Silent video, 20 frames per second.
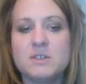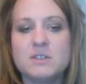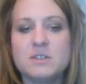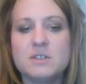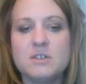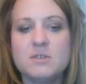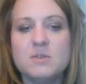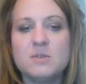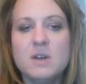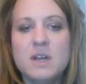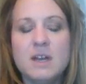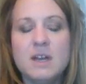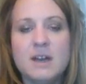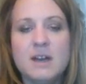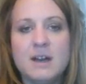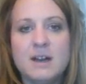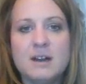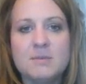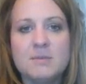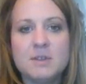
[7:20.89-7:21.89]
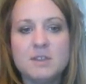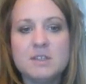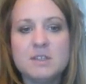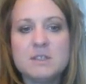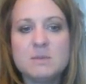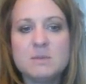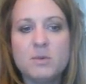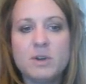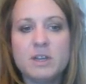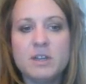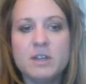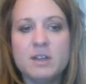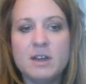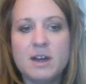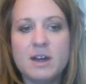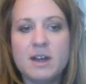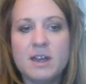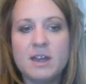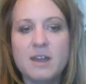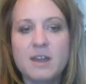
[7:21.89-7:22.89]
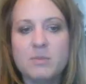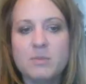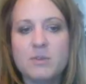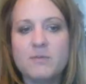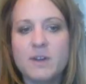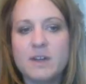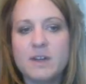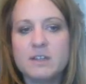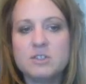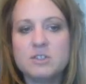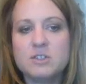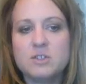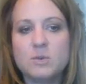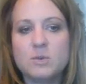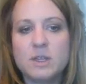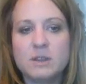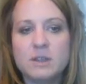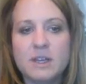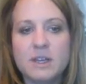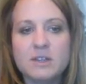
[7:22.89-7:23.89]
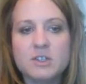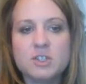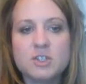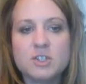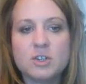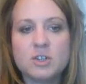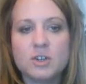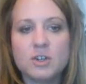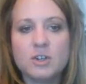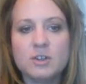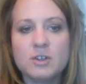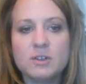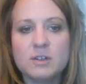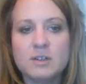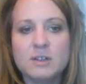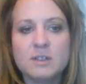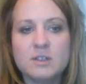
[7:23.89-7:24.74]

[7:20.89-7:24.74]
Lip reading: So at this point, I have provided you a lecture.